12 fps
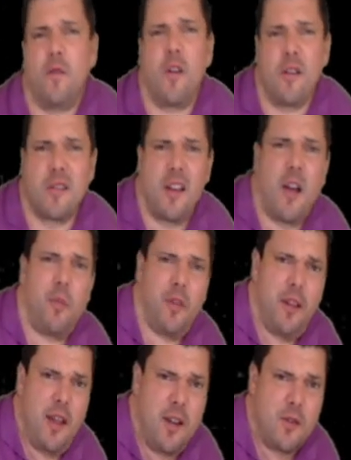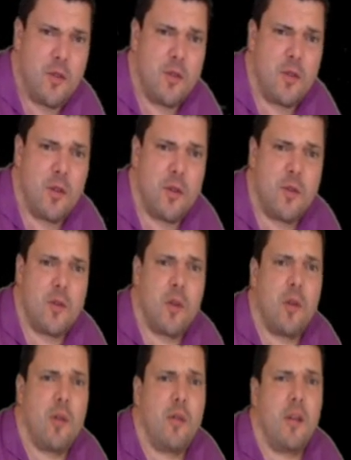as complications are
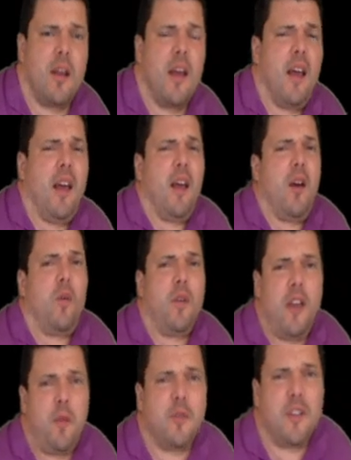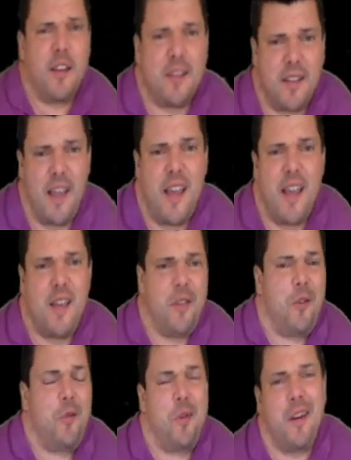concerned, with hepatitis A,
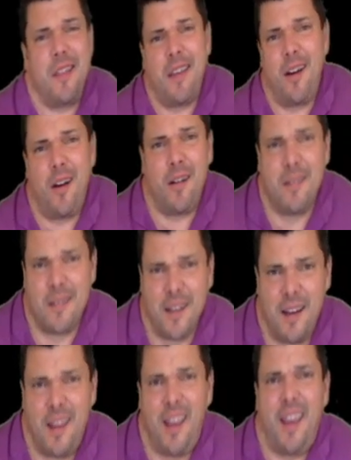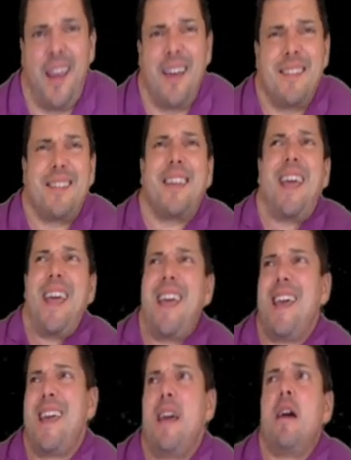there really aren't any. It's
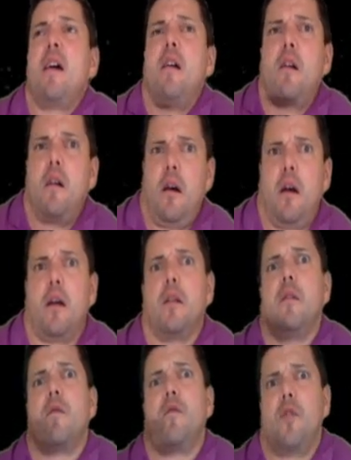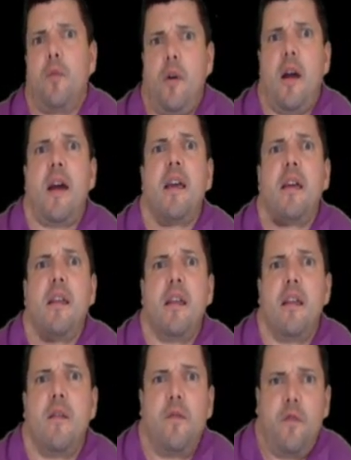a garden
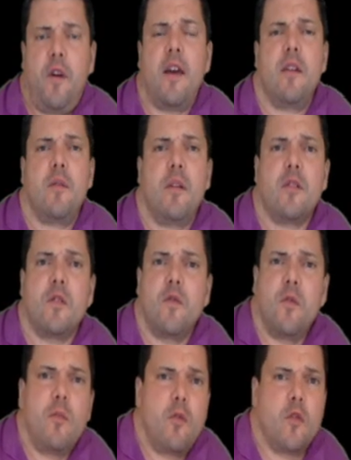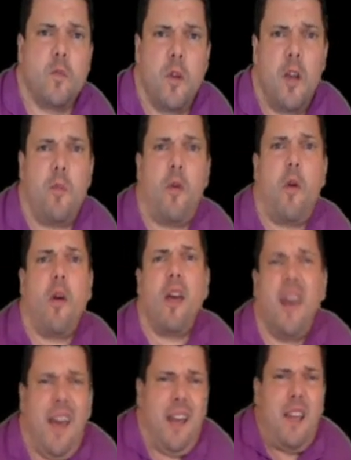variety virus for most people,
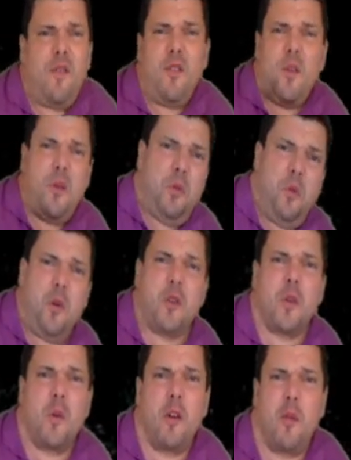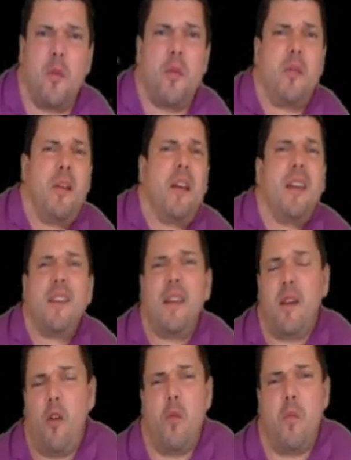and even though it looks horrible, they
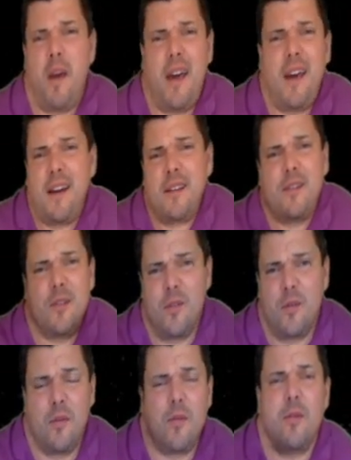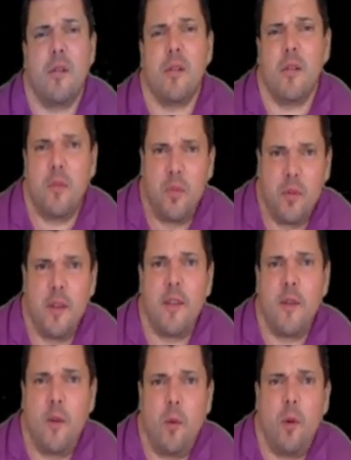go back to
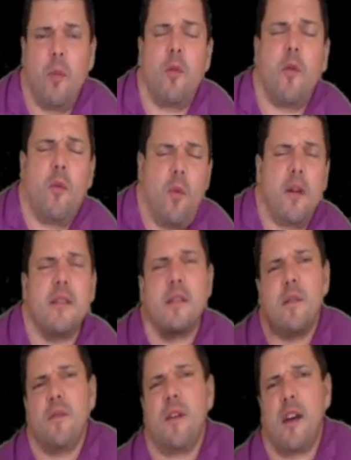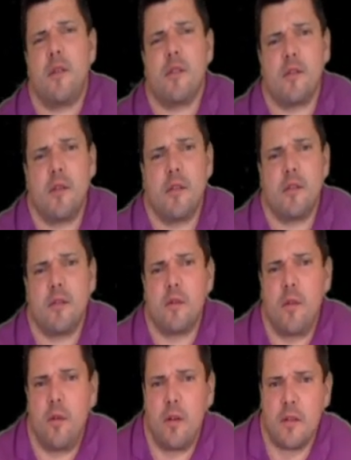completely normal once the virus runs its
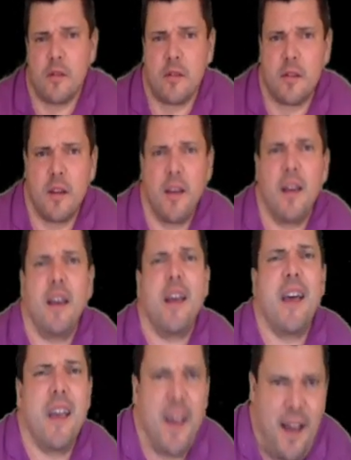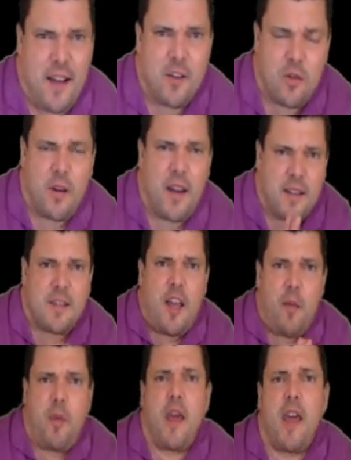course. Contrast
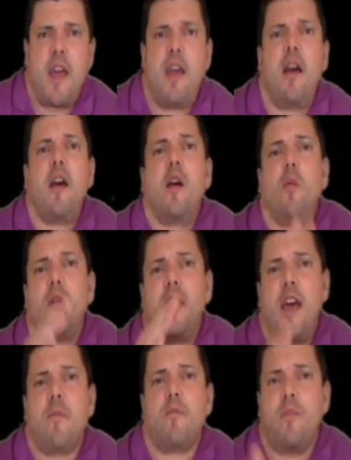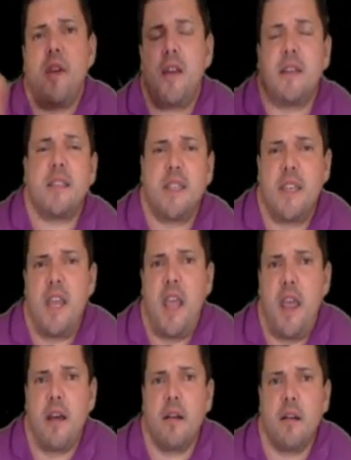Hep A with Hep B and
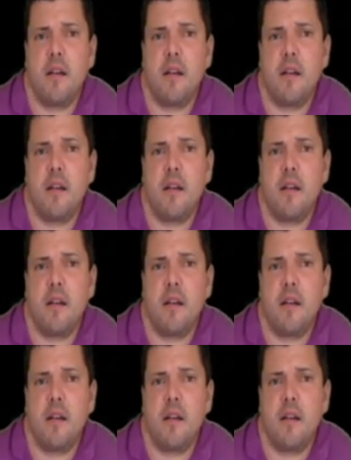C,